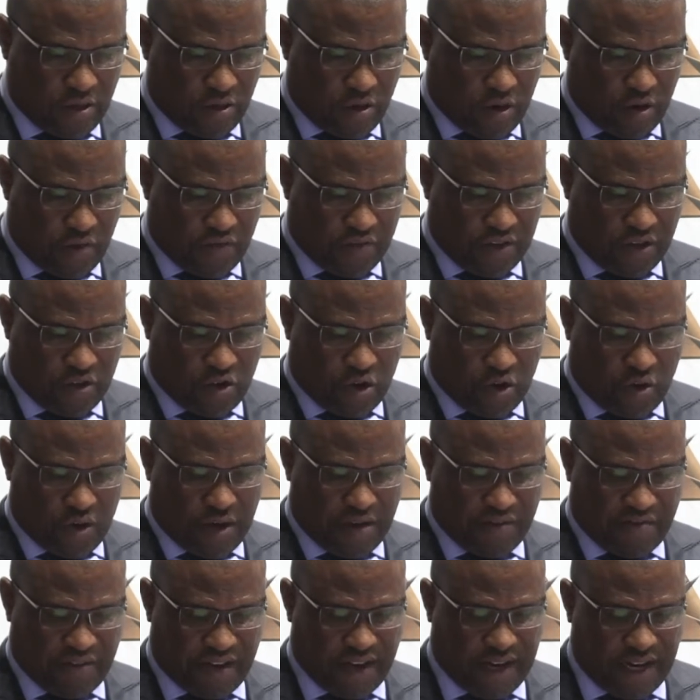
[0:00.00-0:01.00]
of the
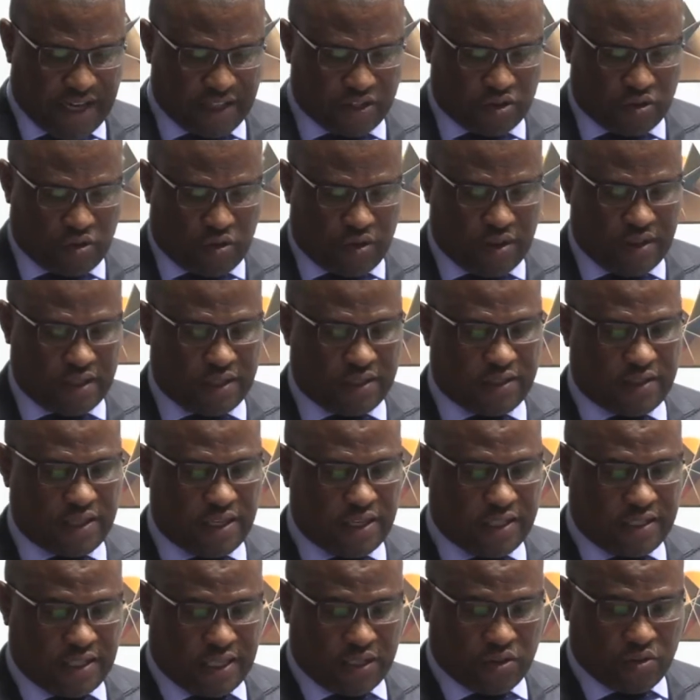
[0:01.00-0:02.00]
coronavirus on the
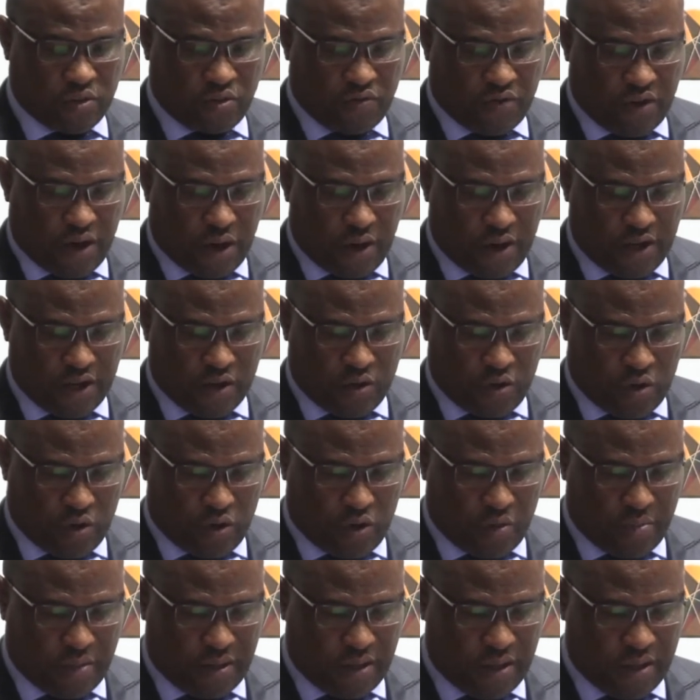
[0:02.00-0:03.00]
sectors of our
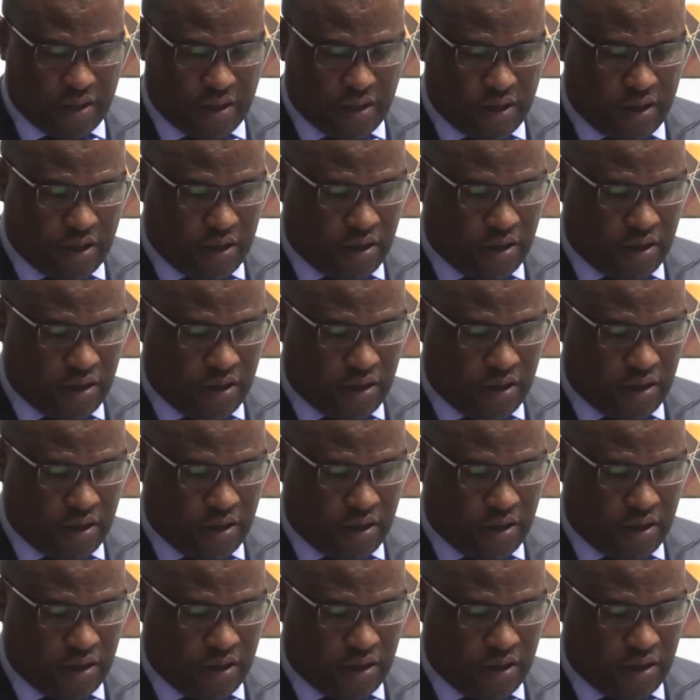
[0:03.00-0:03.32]
economy,